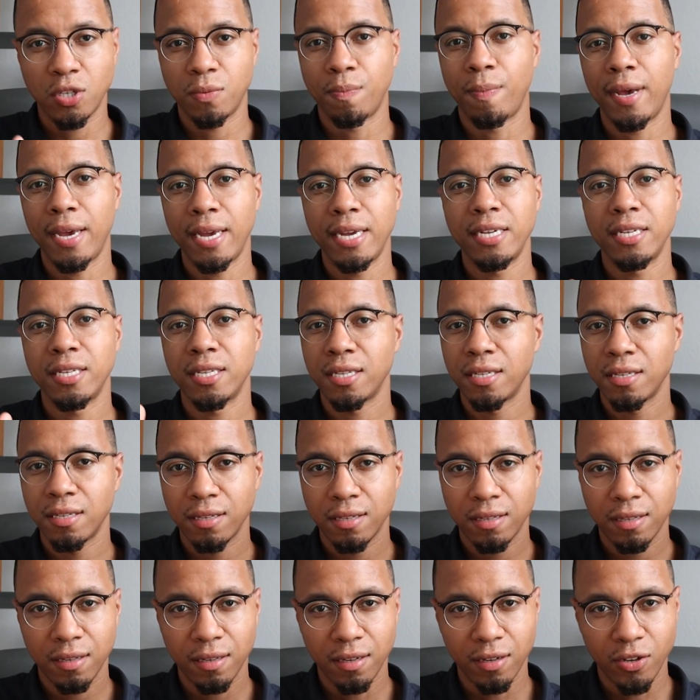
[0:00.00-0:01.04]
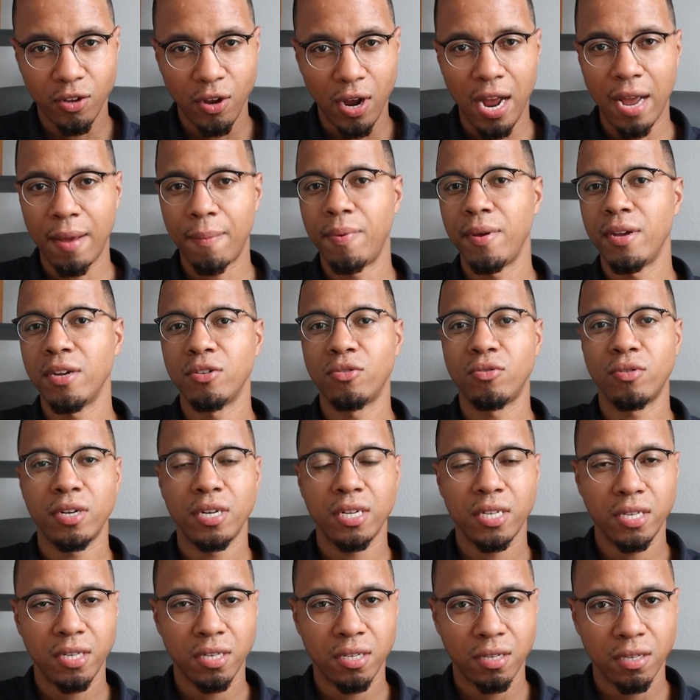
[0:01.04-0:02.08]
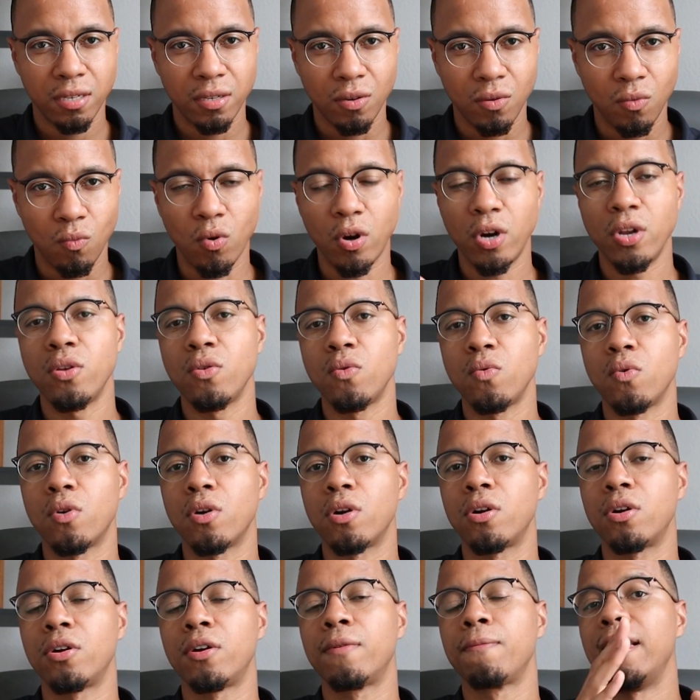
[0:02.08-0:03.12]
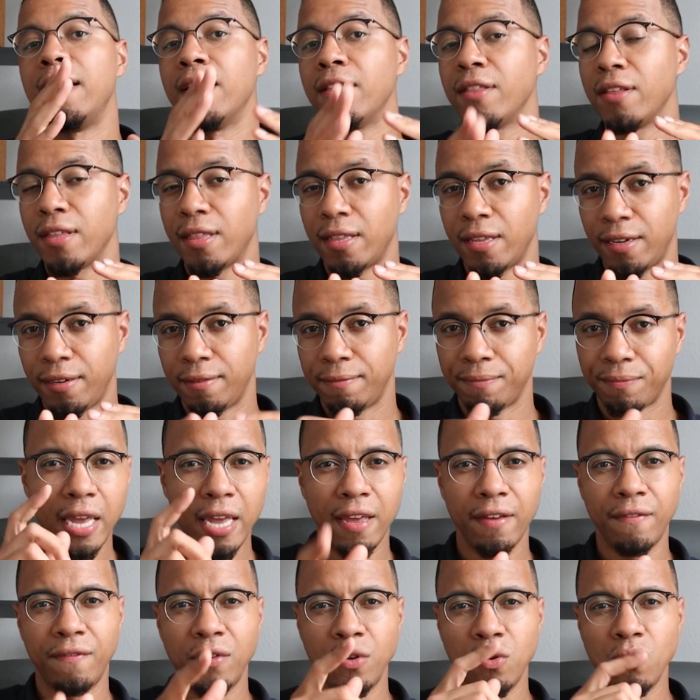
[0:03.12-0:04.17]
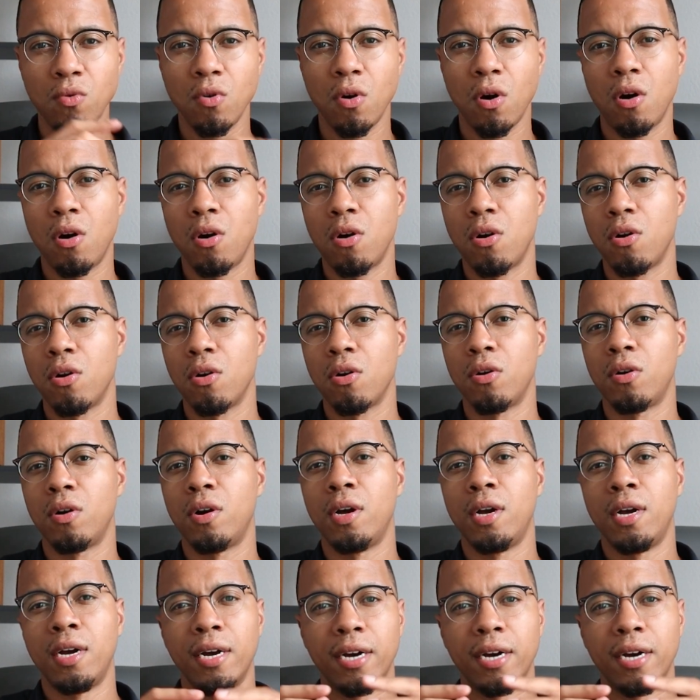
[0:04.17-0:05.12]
space, or your IP address, where you were. Another thing, if you are